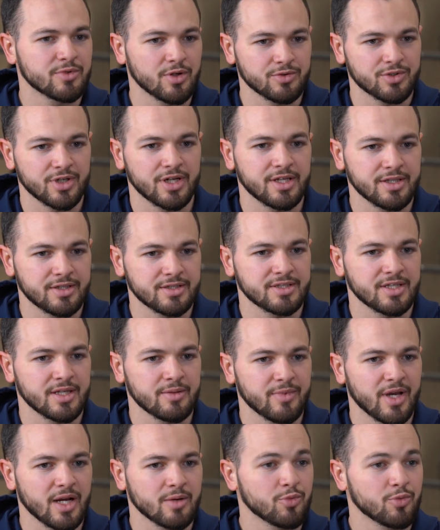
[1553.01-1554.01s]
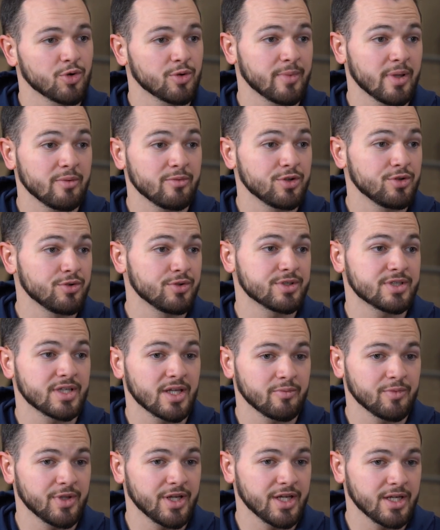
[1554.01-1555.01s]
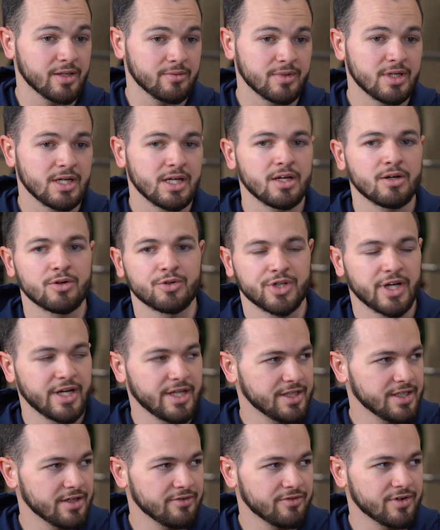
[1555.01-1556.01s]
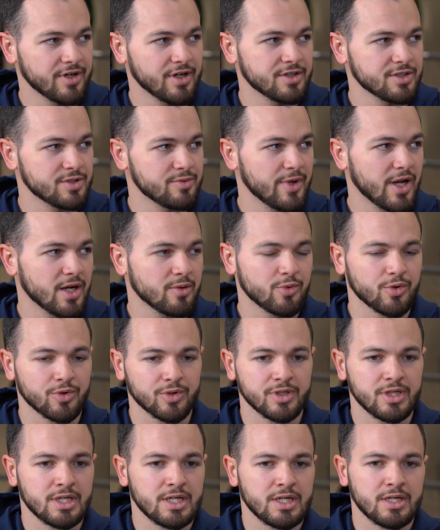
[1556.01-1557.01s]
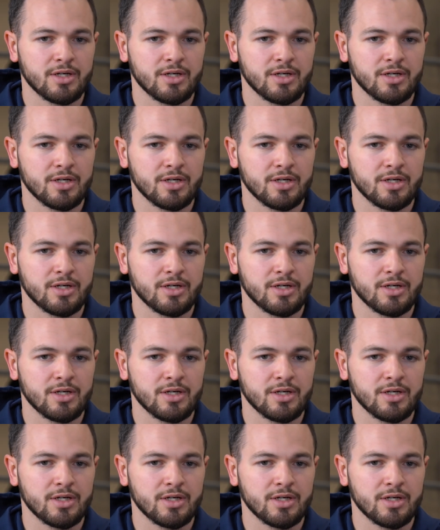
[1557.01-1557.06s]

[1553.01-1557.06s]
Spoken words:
Don't try to hit the same backboard. Maybe you do the same layup, trying to hit different areas of the backboard.